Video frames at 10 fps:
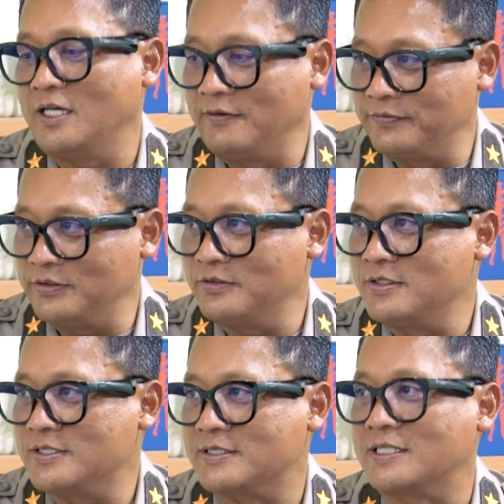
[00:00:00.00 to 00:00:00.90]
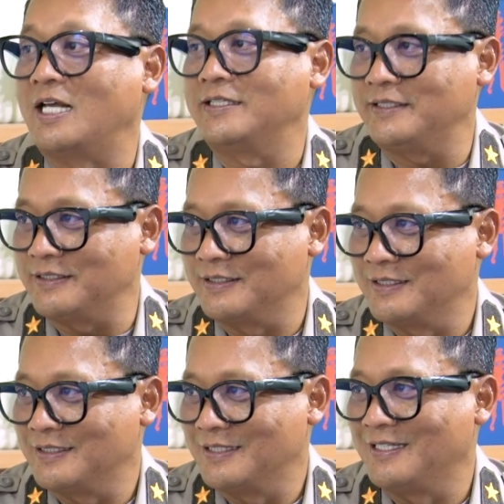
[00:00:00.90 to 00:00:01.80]
afternoon, Sally.
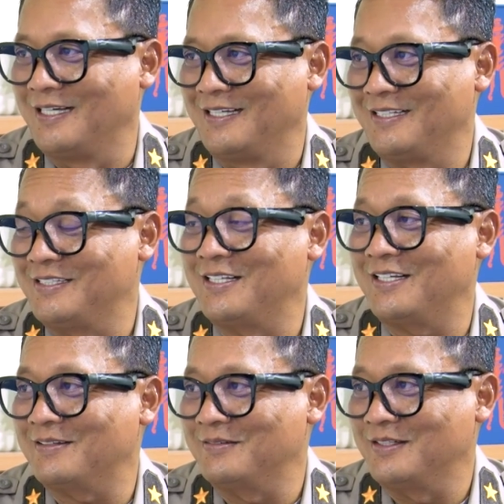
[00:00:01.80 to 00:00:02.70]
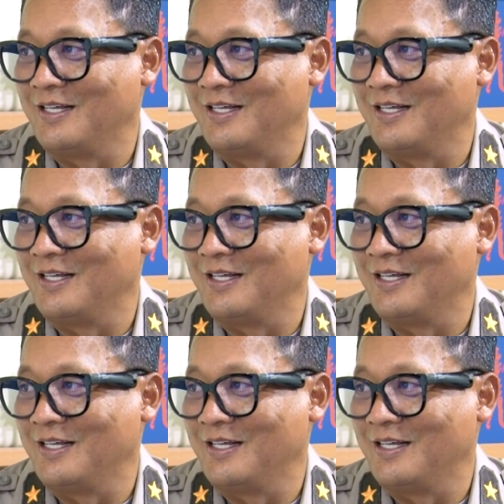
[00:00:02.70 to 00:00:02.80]
Is that,